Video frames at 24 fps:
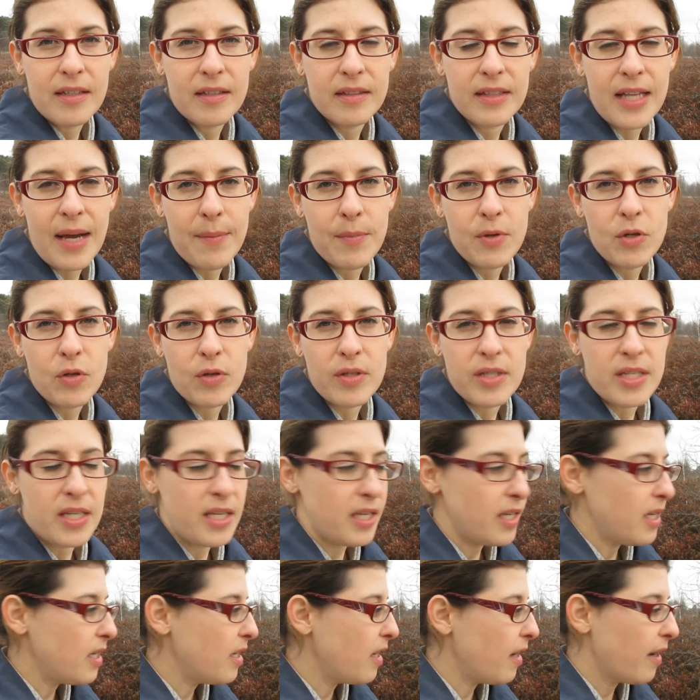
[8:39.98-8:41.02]
Labrador
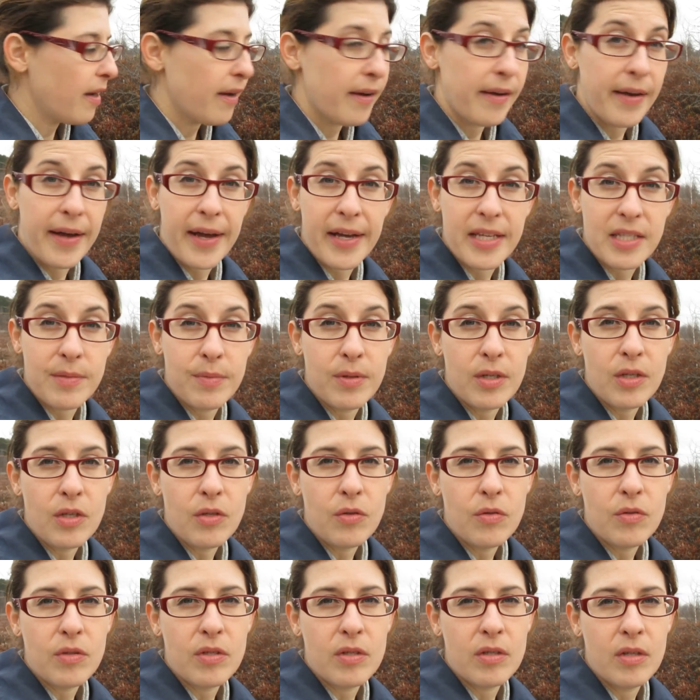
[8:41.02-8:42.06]
tea uh, has been
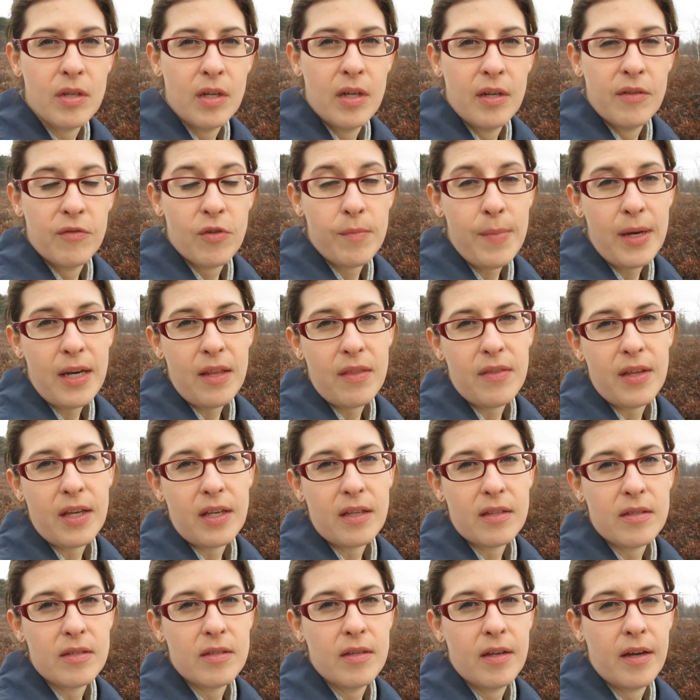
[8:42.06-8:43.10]
used for many
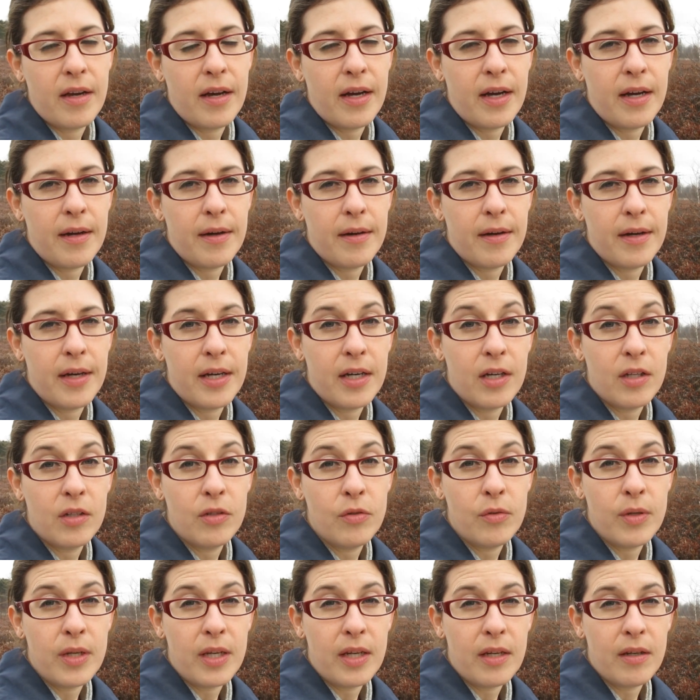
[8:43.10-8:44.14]
things, uh,
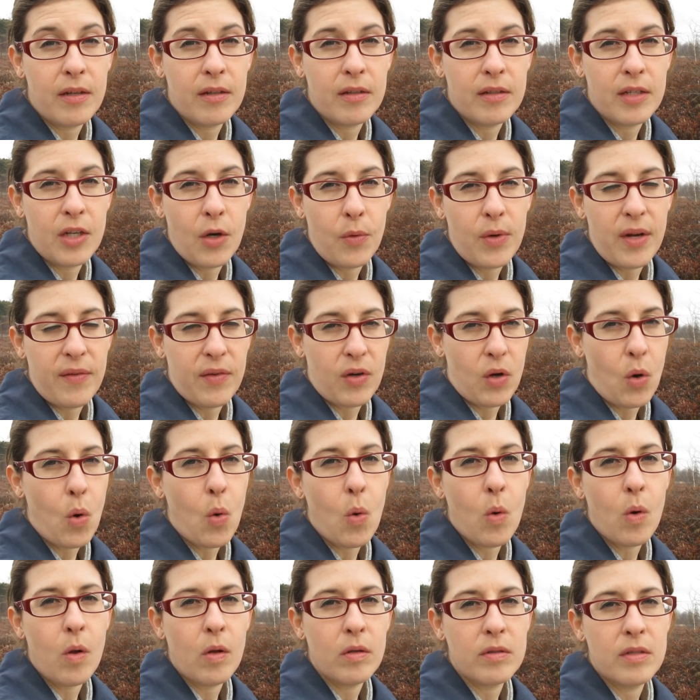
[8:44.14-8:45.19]
including, you know, when you have a
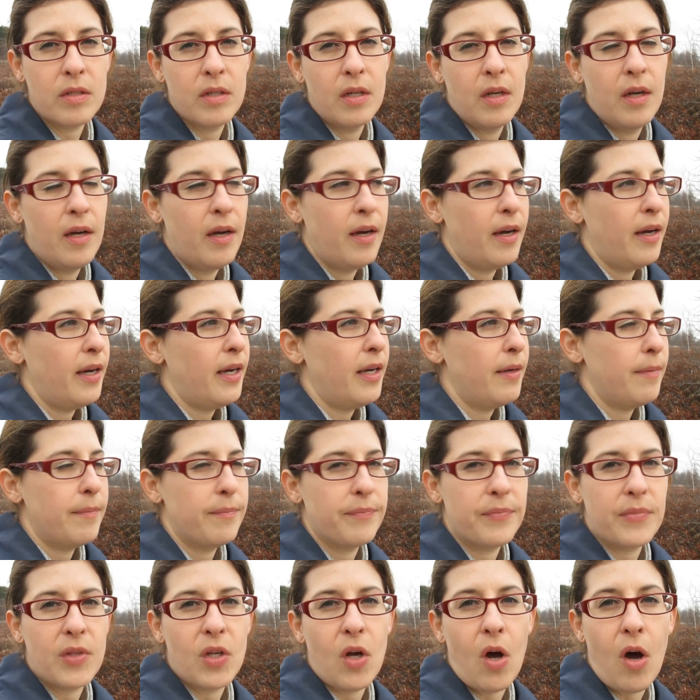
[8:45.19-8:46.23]
cold,
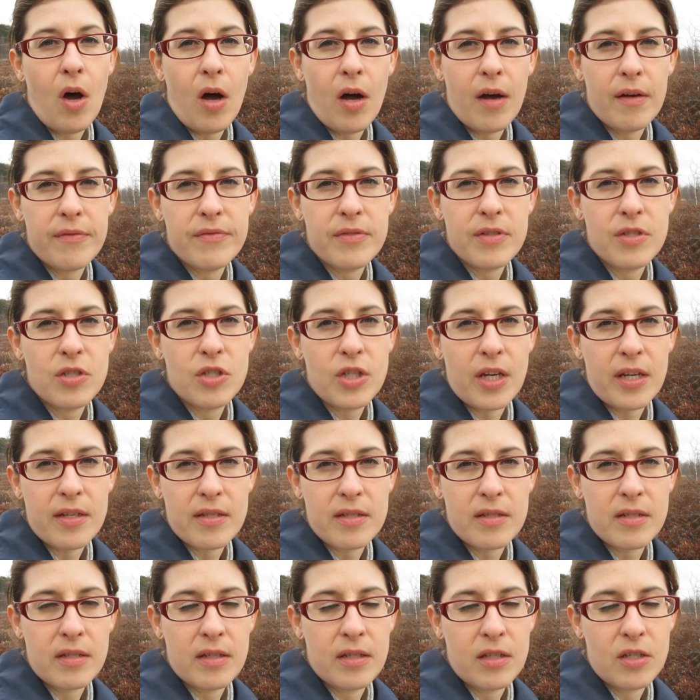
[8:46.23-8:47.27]
um, coughs,
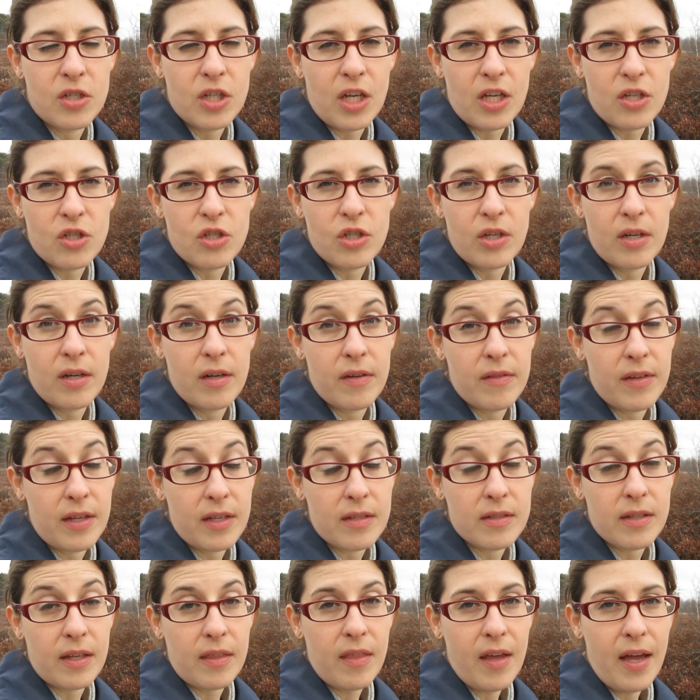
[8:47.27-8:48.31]
chest congestion,
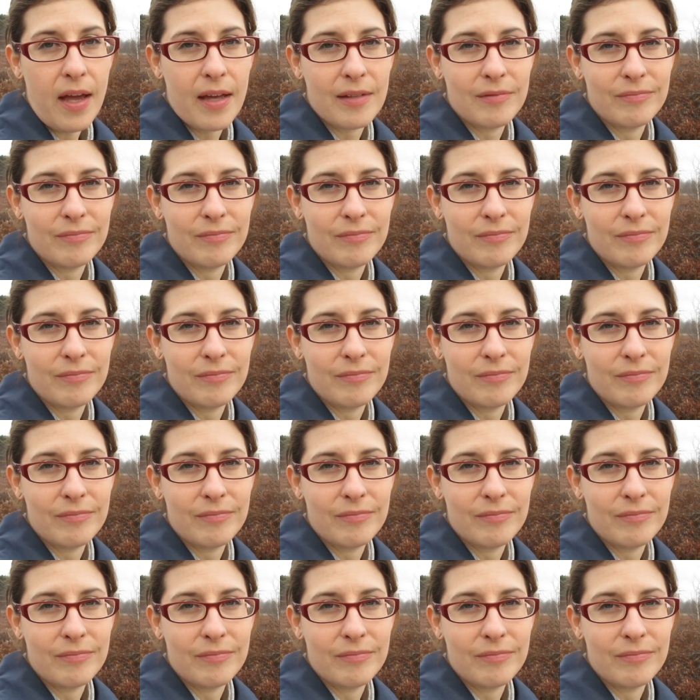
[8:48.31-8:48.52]
things like that.